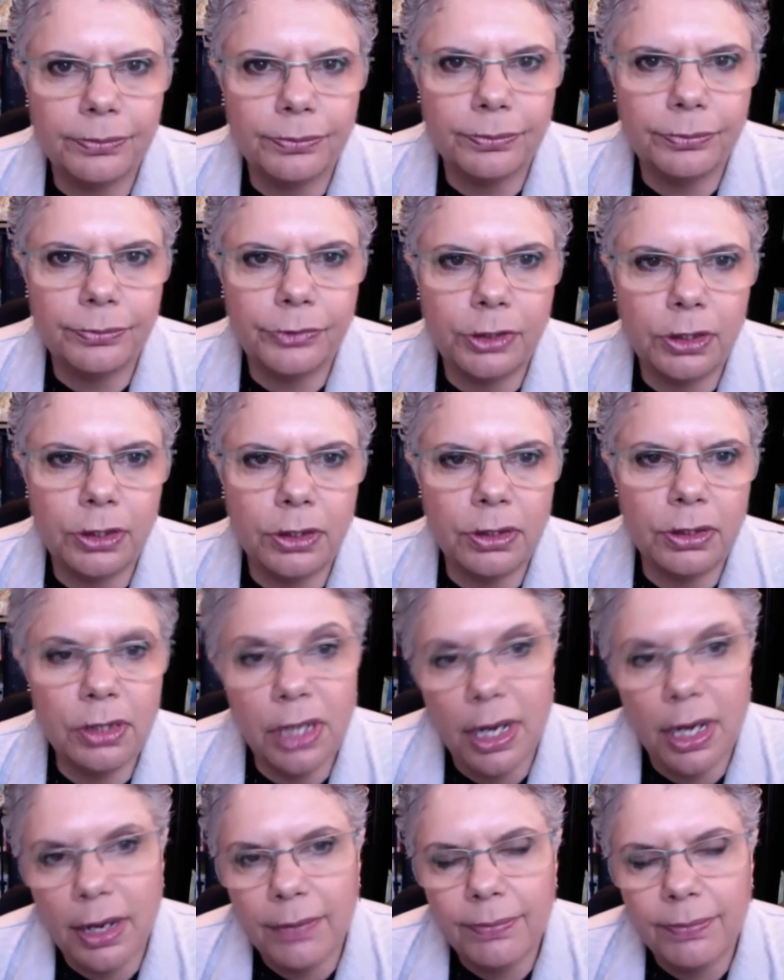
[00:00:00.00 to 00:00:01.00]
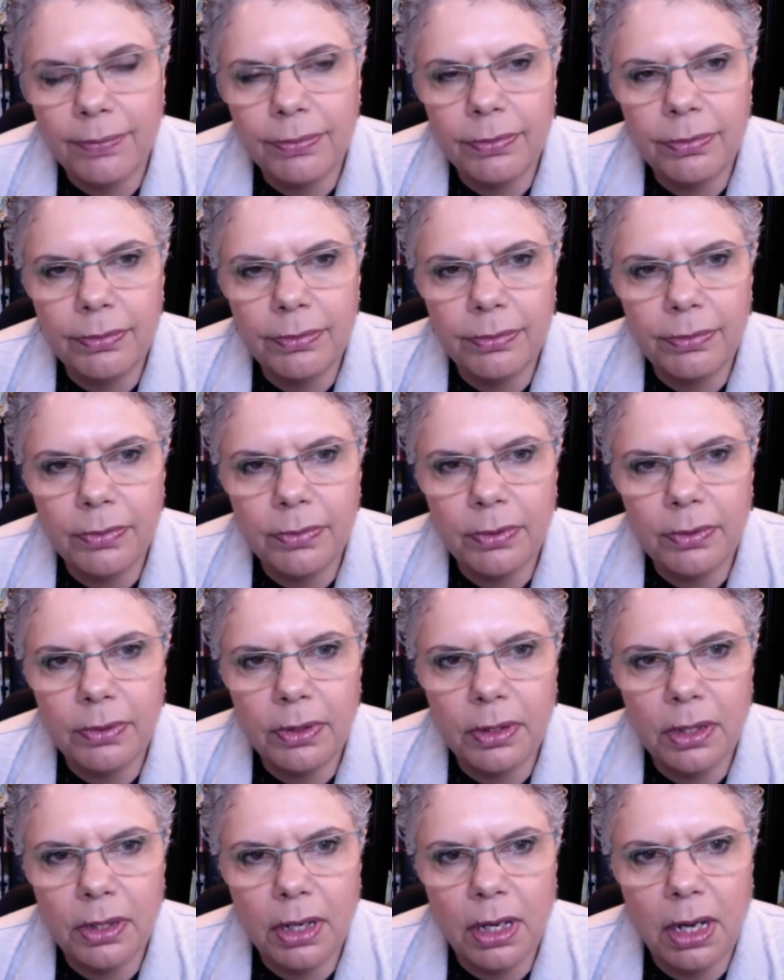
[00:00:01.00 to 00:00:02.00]
So, yeah,
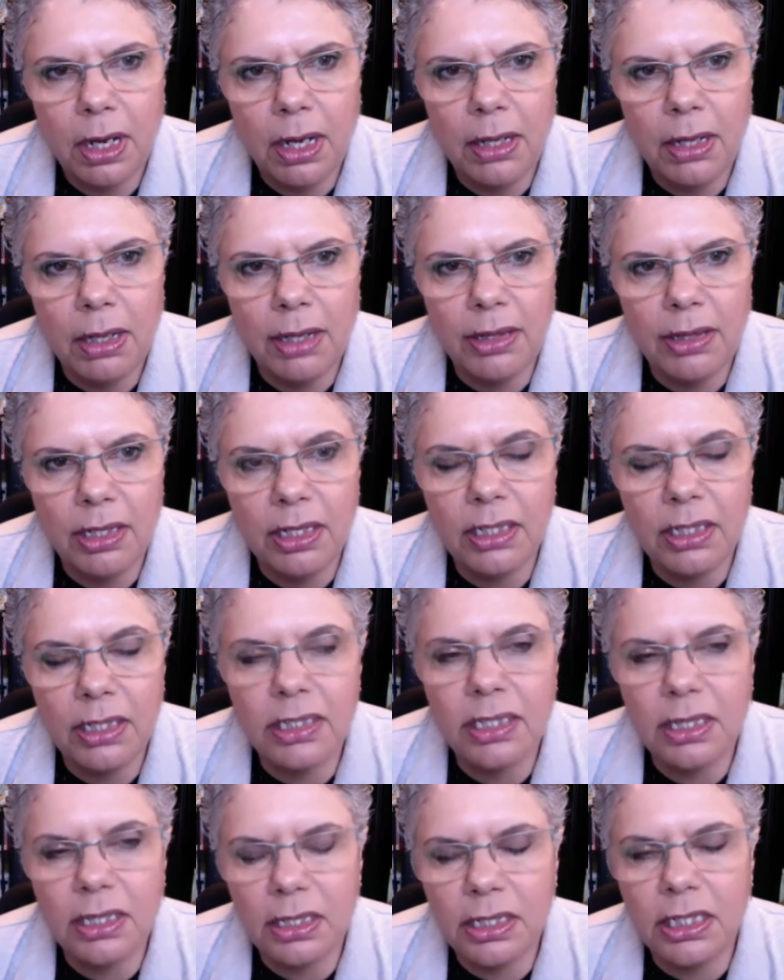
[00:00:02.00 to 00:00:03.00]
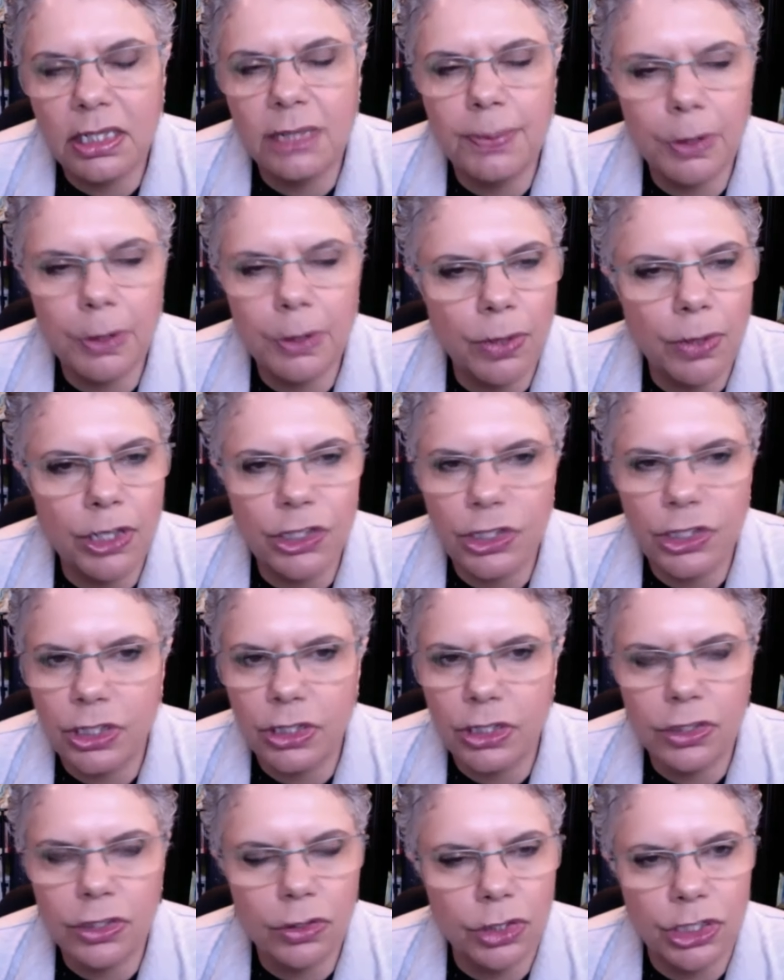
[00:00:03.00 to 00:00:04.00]
I think it's the deeper
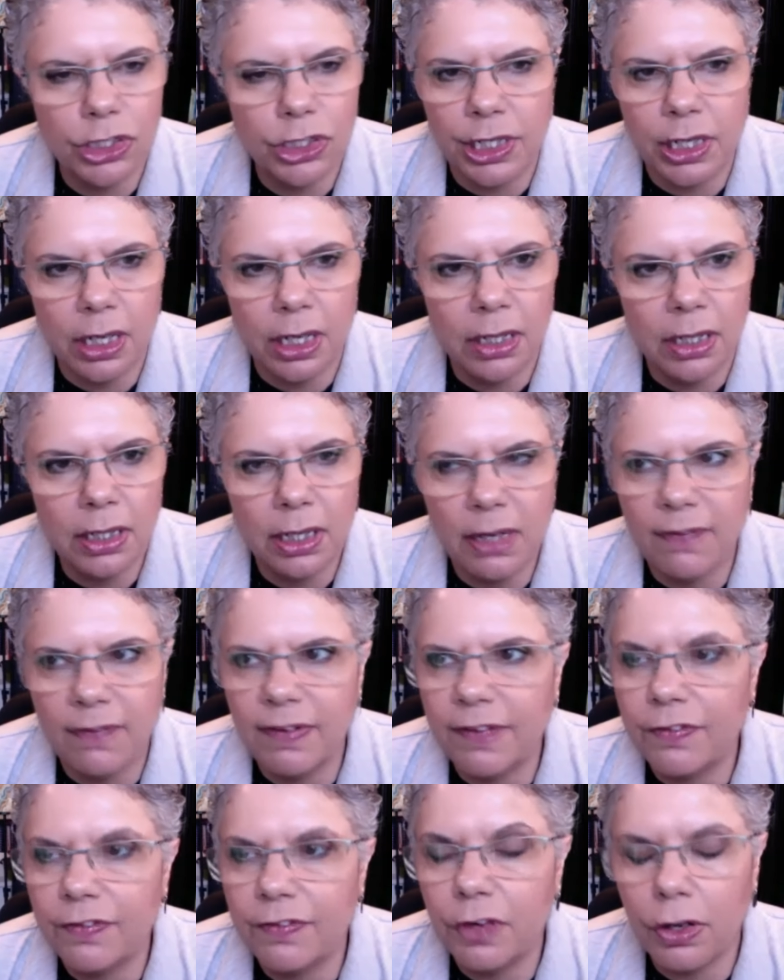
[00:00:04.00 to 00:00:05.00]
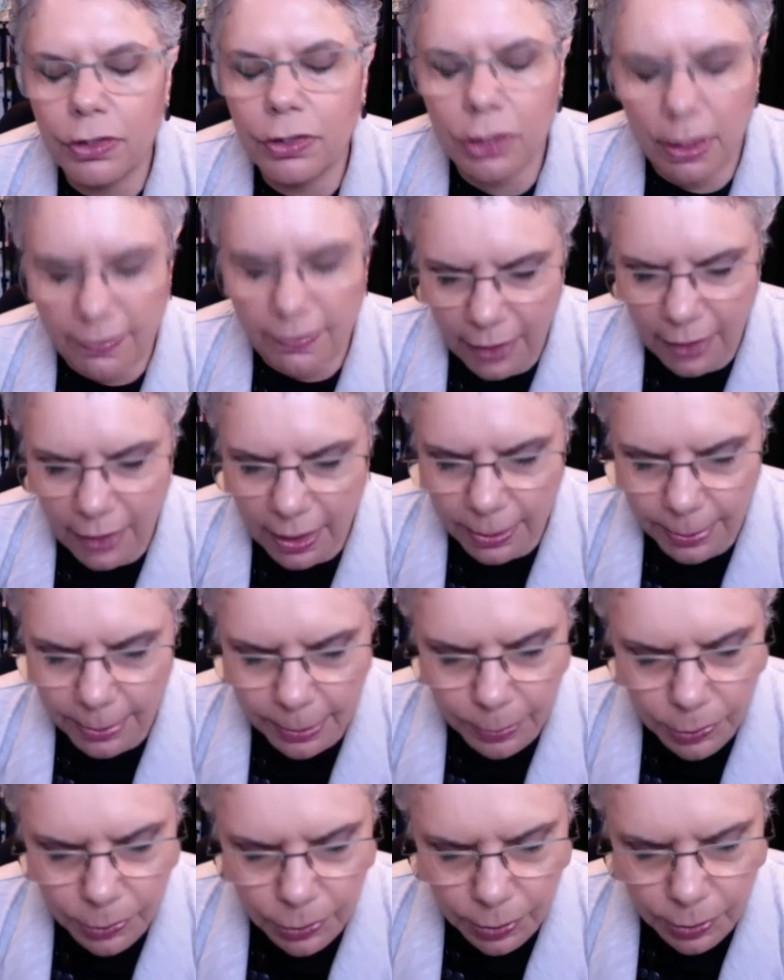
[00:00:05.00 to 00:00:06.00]
question, Georgina, and I've left no time for other
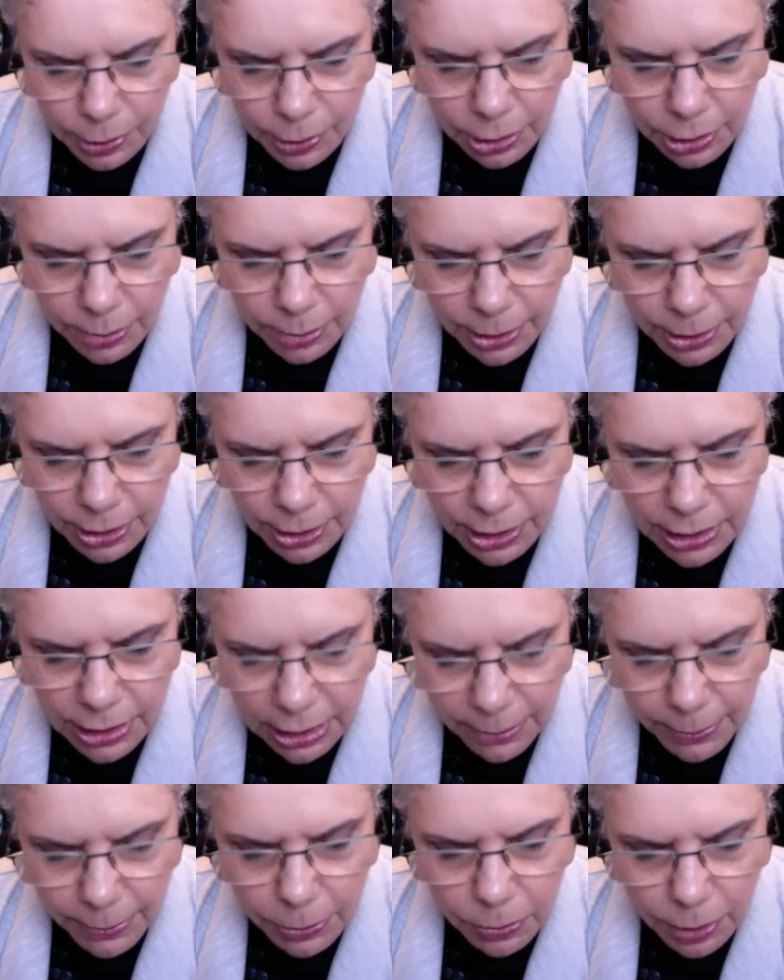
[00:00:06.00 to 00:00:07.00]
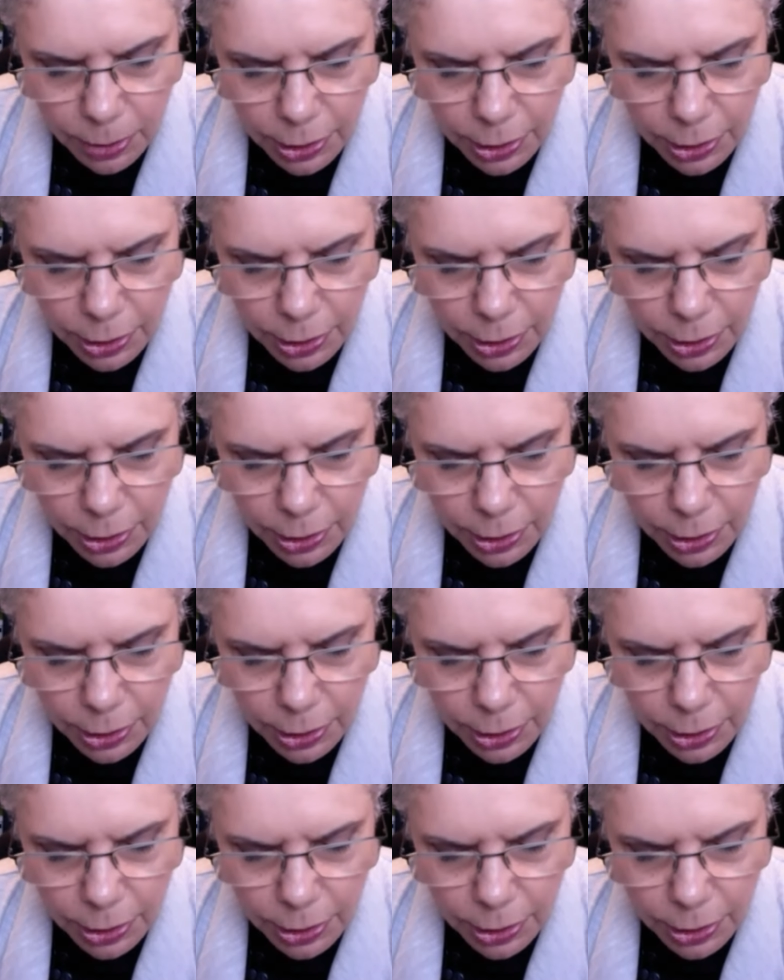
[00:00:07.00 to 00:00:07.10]
people's questions, but the deeper question.